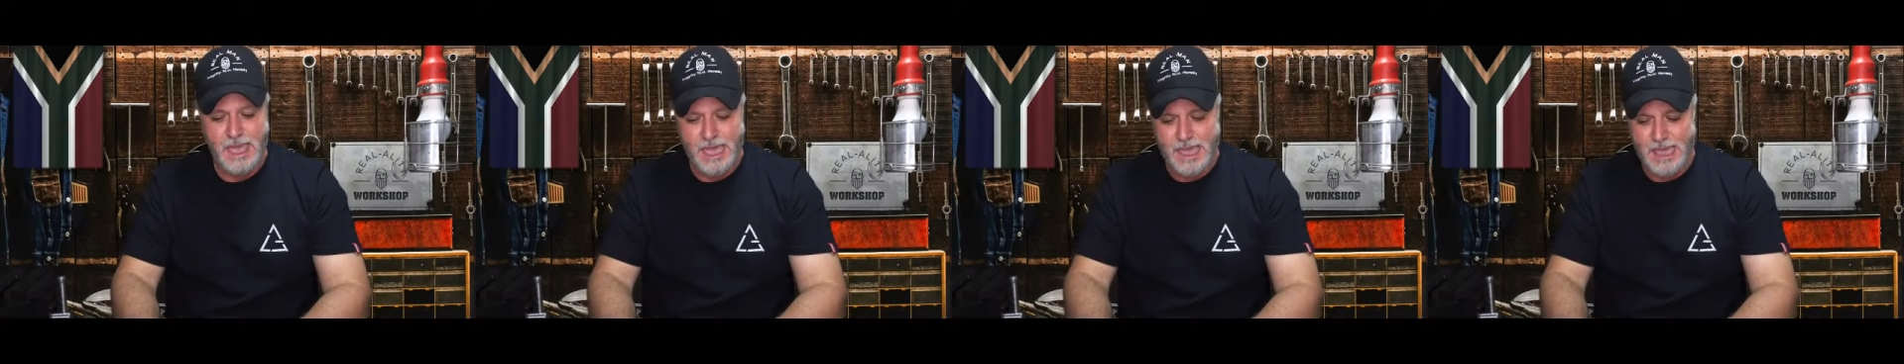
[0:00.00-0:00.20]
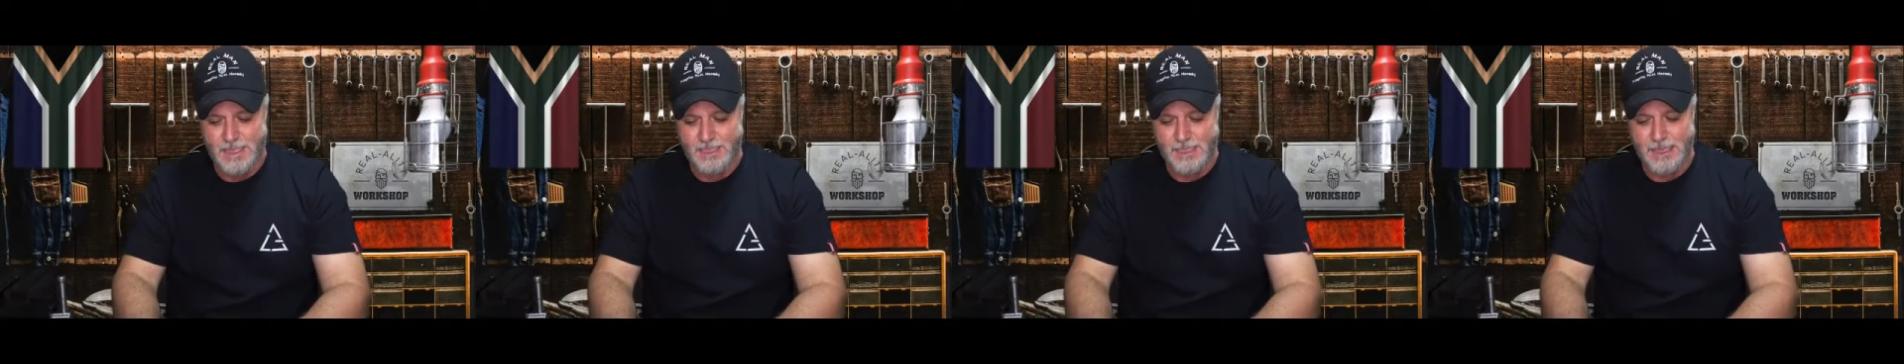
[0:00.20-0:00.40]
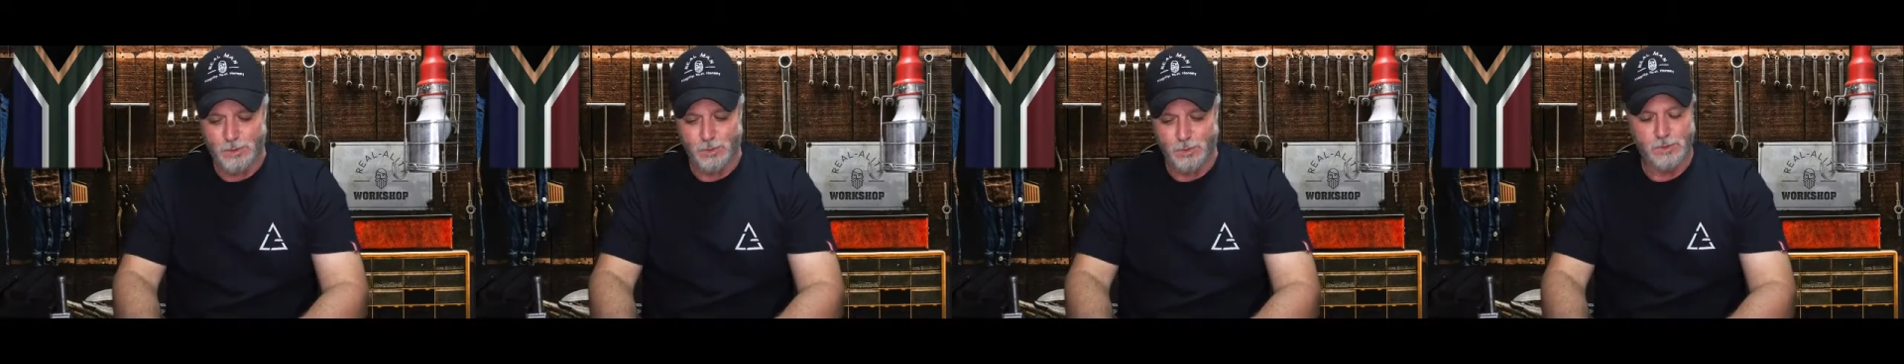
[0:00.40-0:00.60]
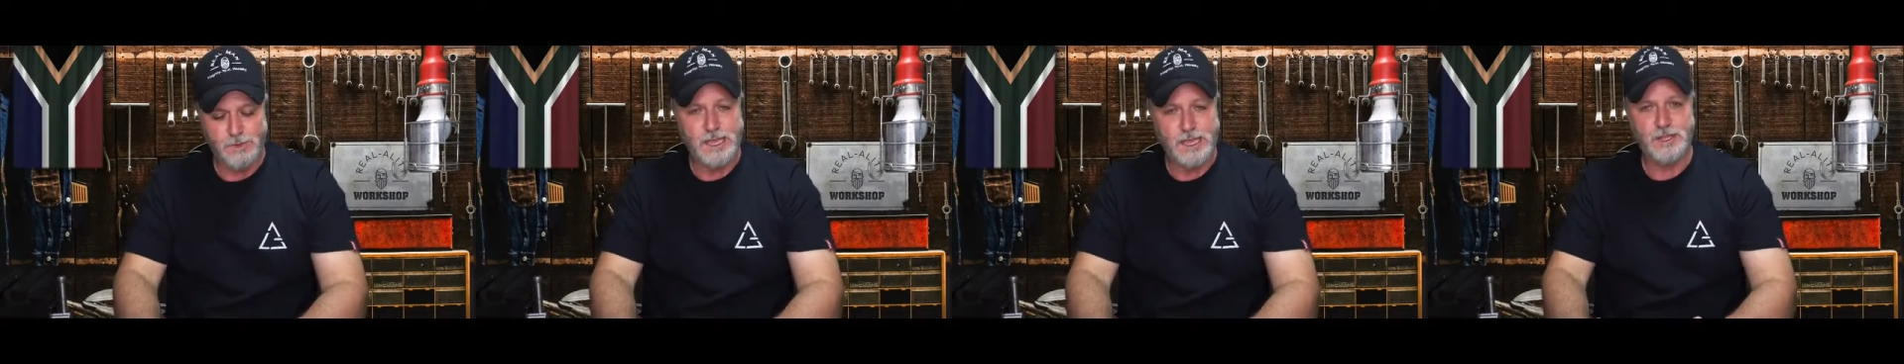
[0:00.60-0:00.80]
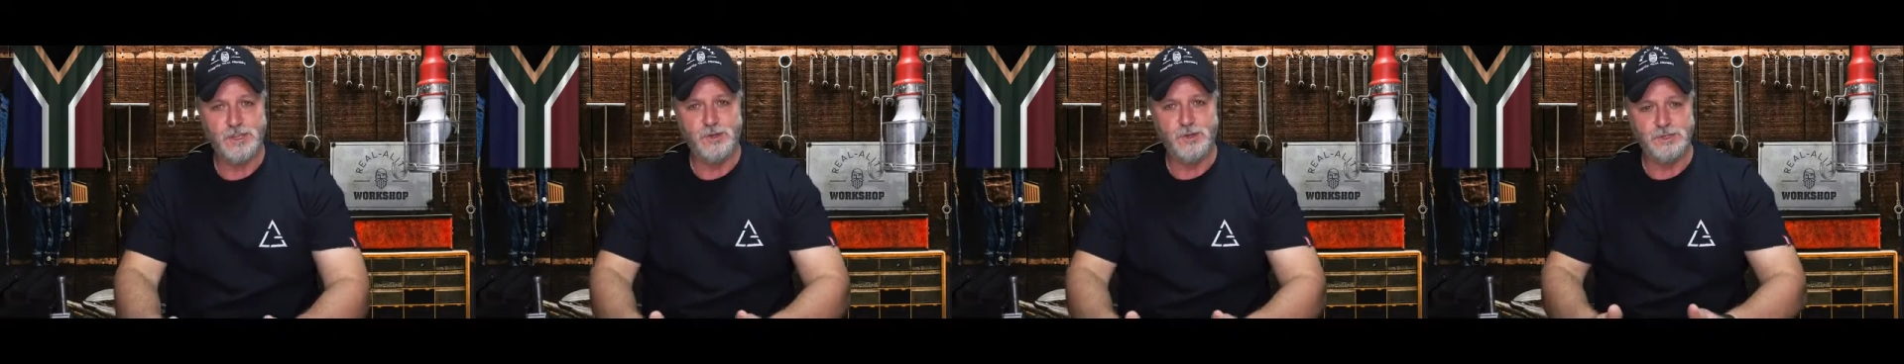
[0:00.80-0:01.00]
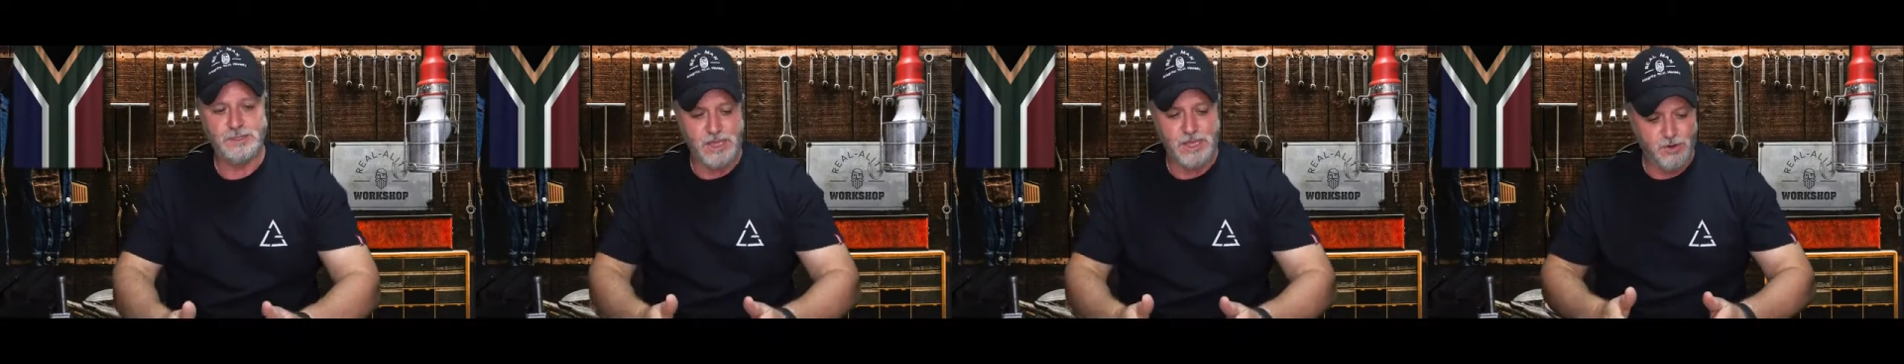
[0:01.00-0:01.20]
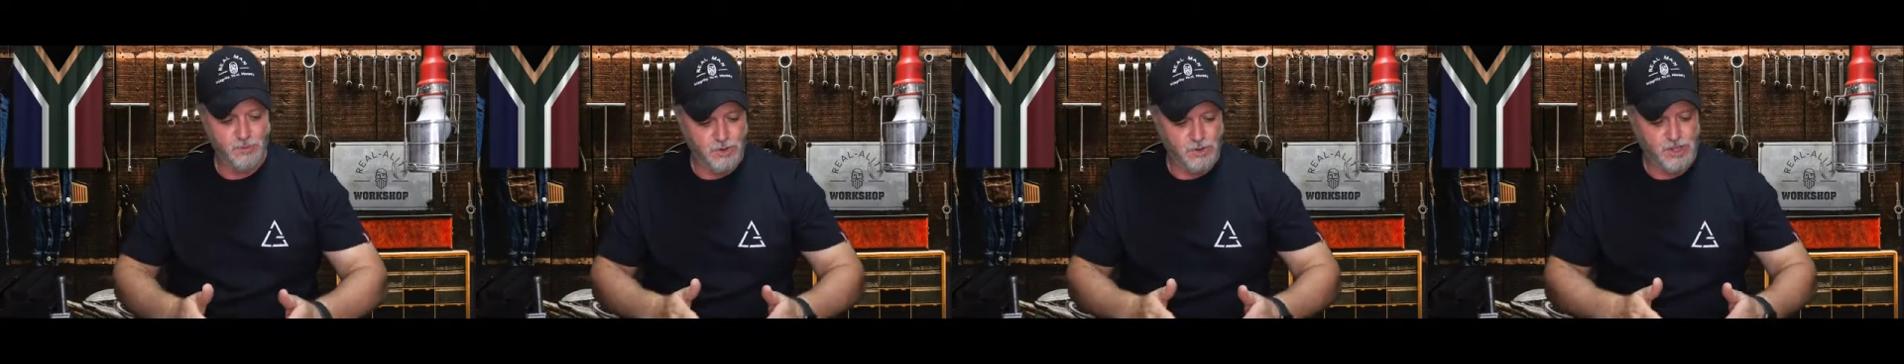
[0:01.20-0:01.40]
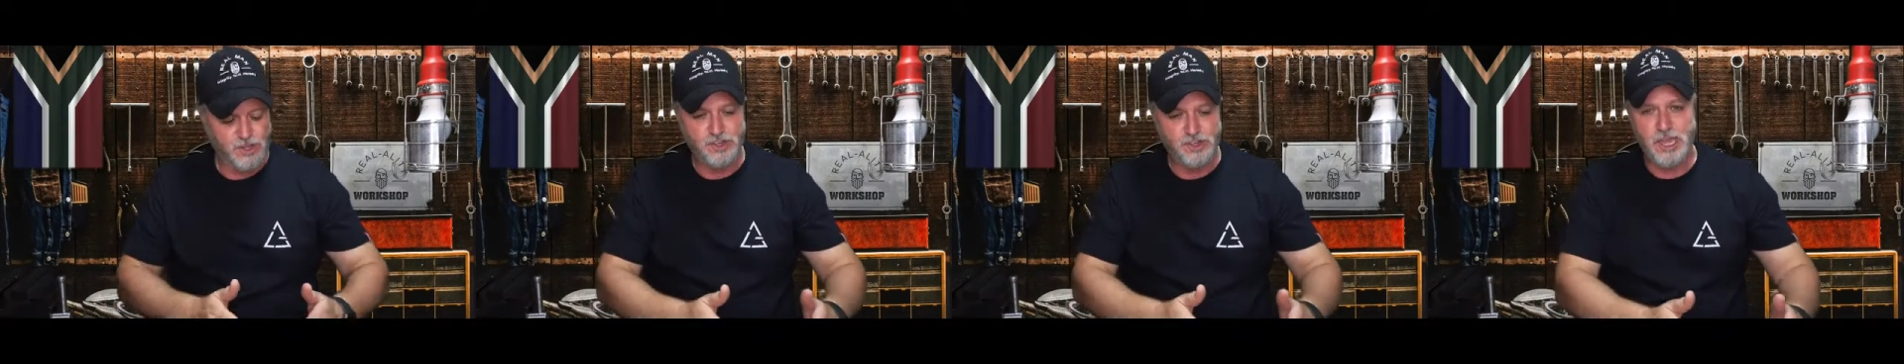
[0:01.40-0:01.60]
And then all they do is they
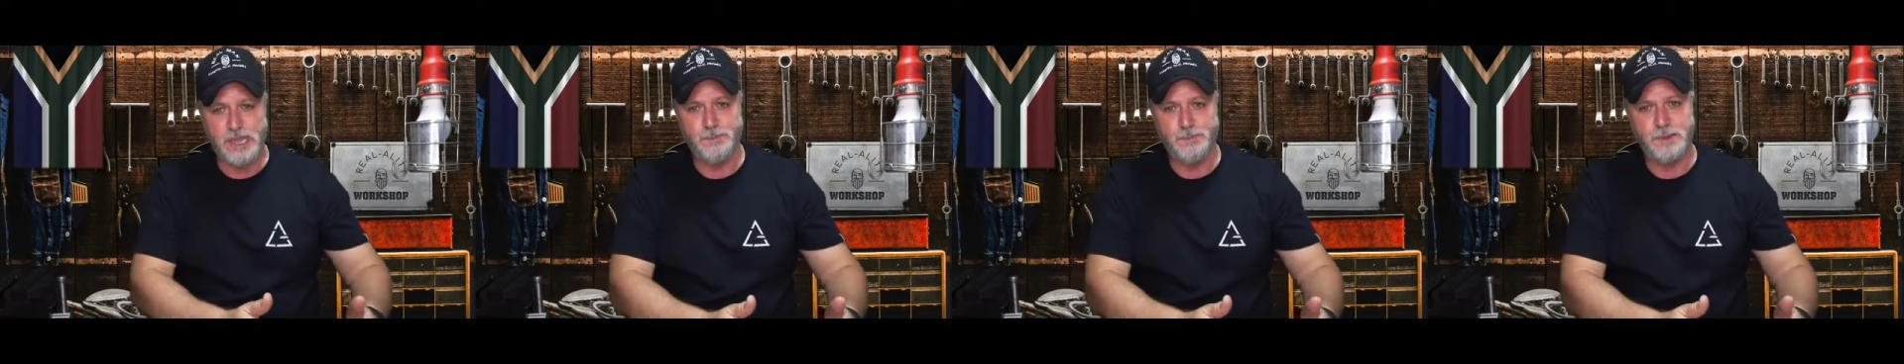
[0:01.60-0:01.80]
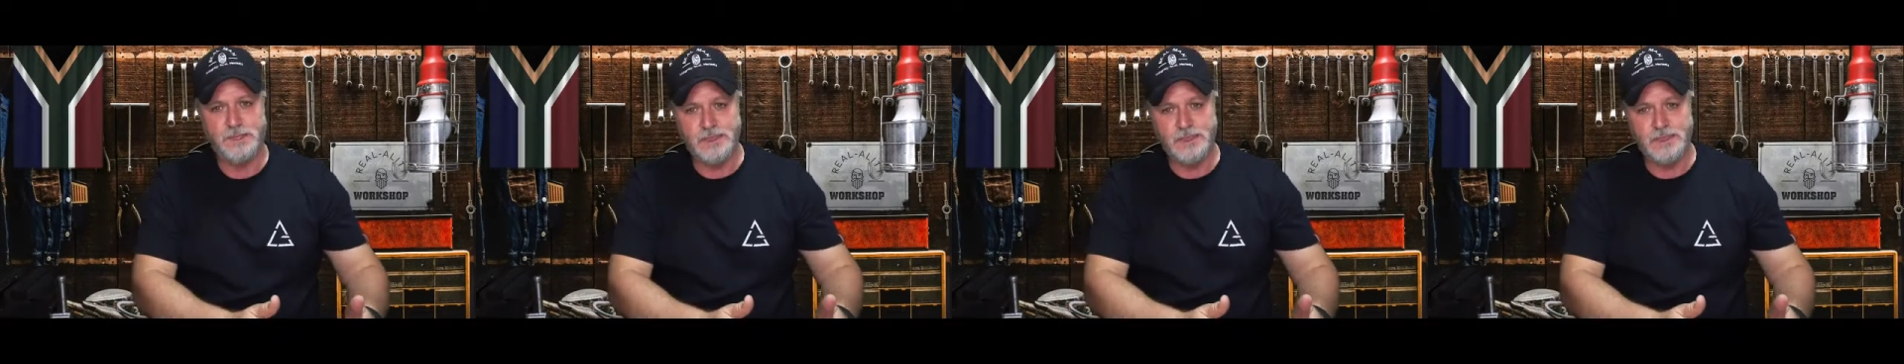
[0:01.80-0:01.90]
reshape